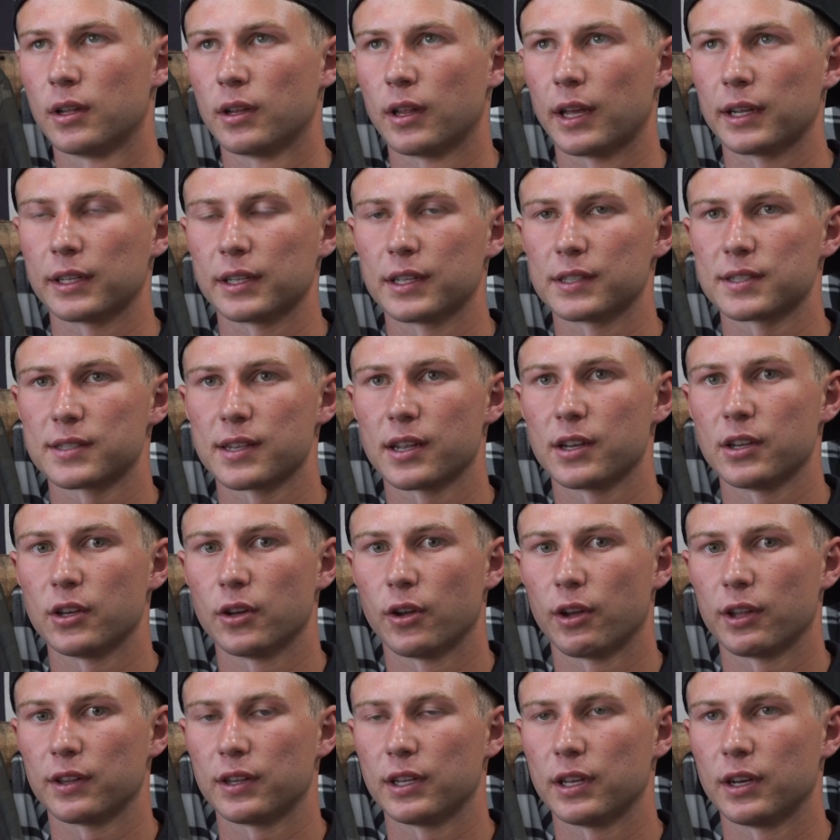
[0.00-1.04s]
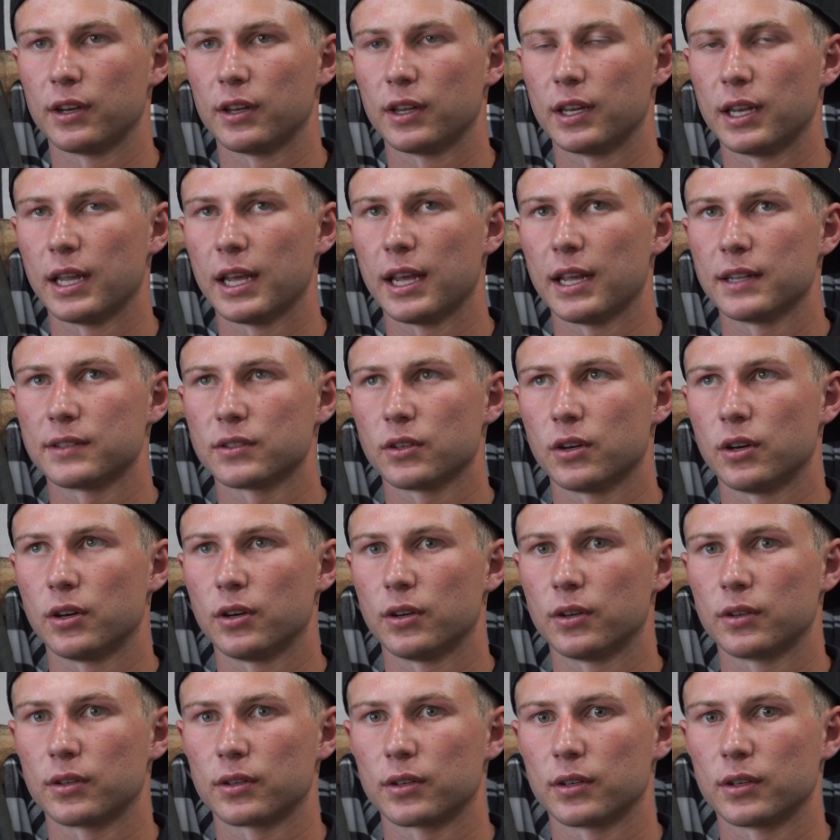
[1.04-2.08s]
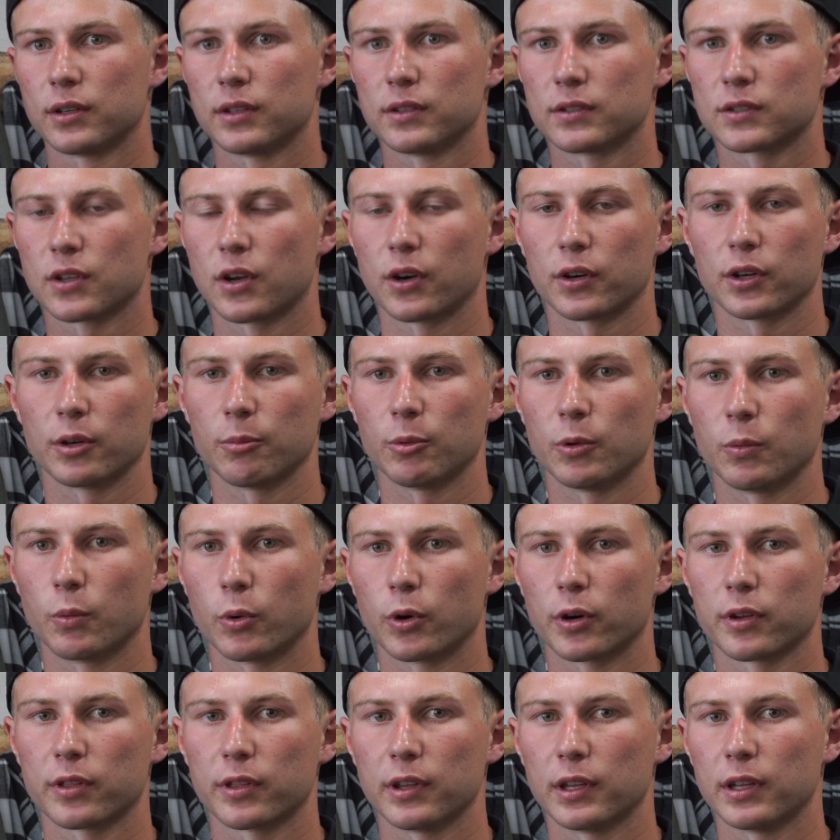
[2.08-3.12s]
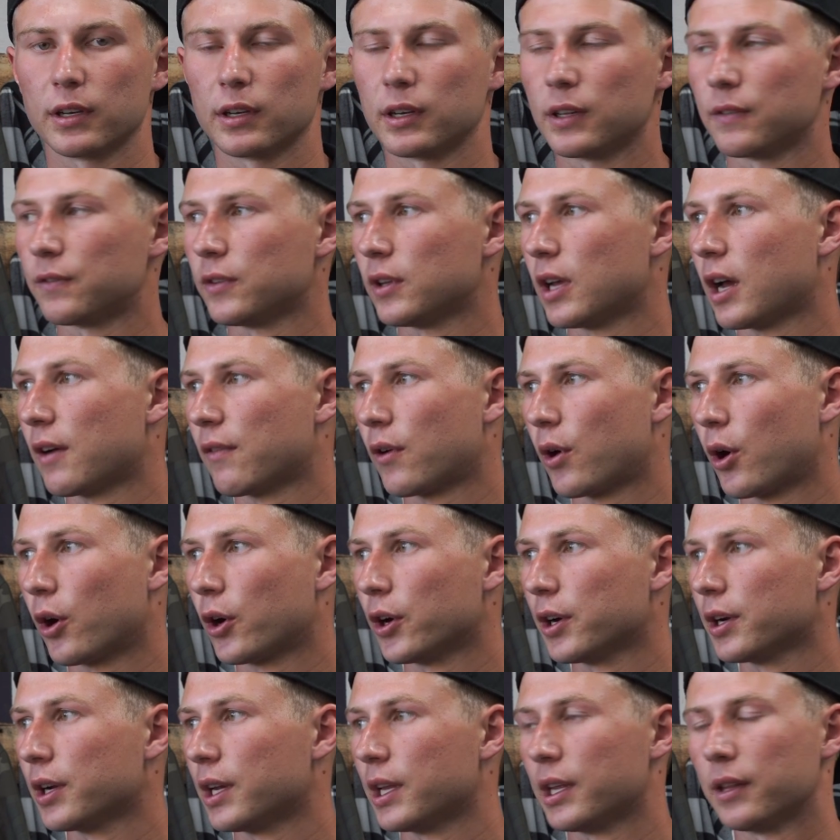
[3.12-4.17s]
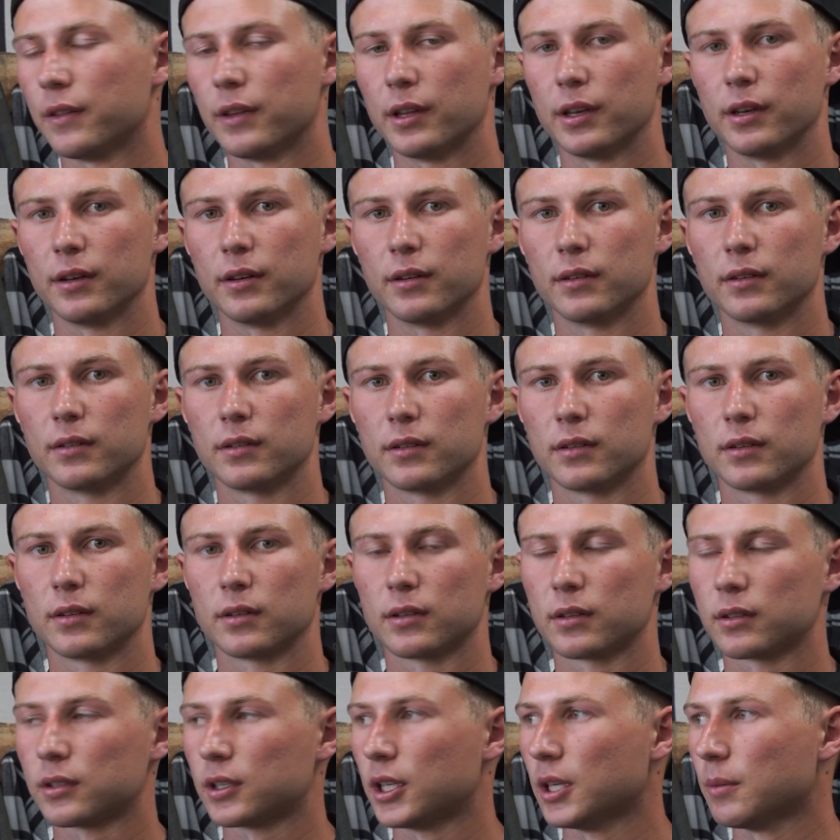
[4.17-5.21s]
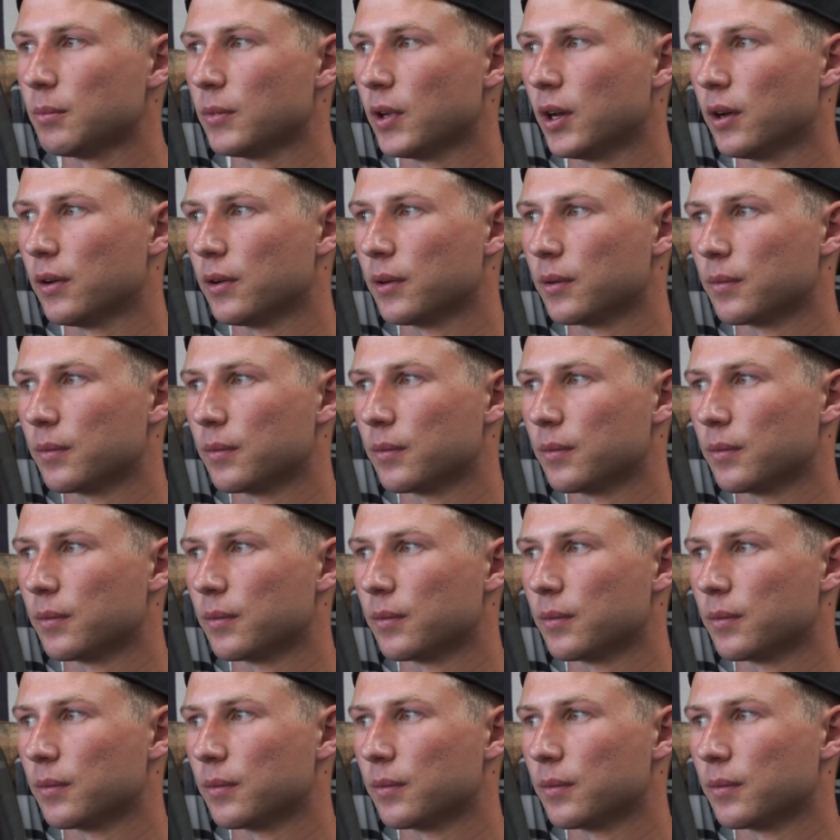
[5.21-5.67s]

like I said, at the end of the day, it's all gonna be worth it. And if you have heart in it, then keep going.